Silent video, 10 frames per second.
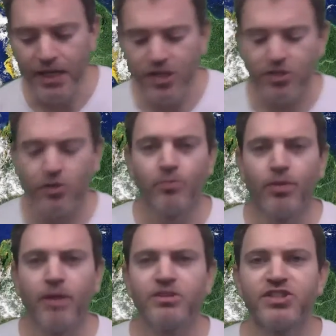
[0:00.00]
So
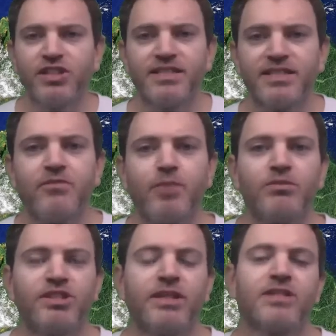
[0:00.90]

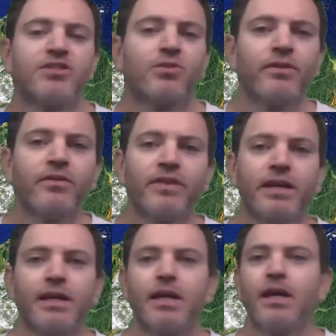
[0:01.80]
self-publishing is a real thing.